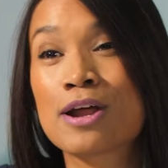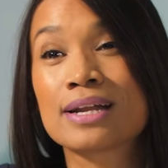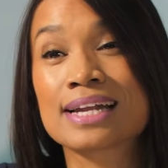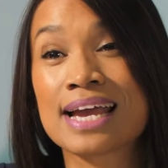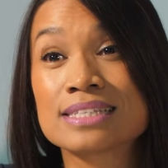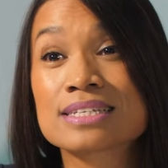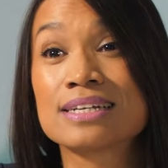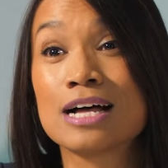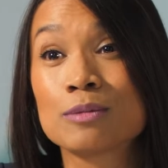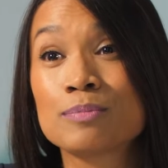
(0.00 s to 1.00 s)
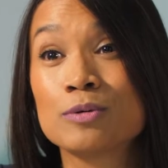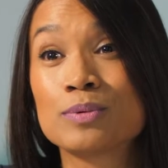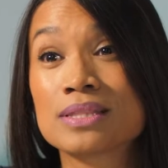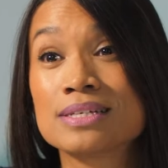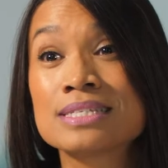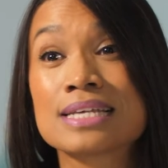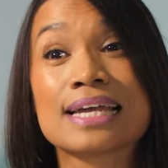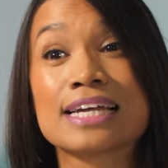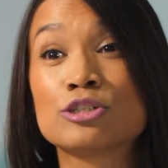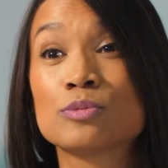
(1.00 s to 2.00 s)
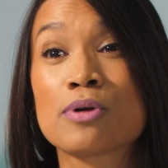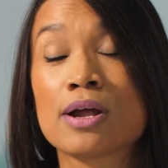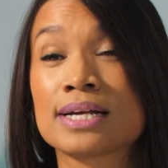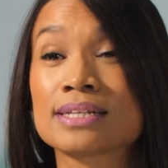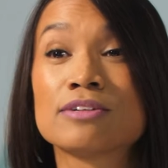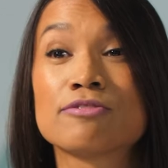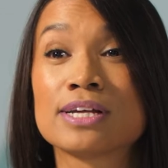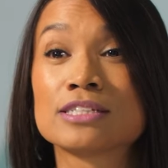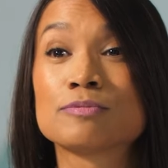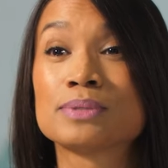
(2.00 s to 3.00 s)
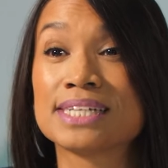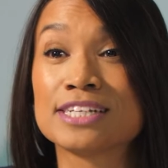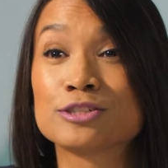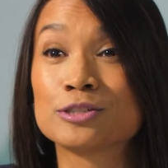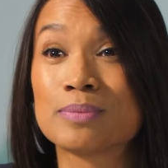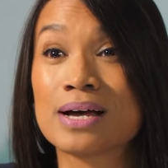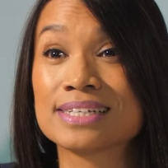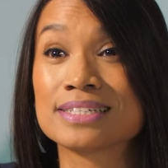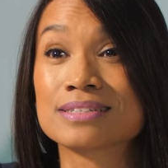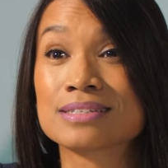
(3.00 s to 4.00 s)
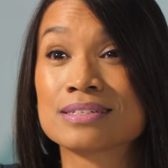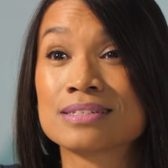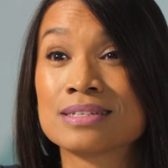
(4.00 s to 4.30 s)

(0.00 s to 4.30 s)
product ads can help you with this and get your product in front of potential buyers.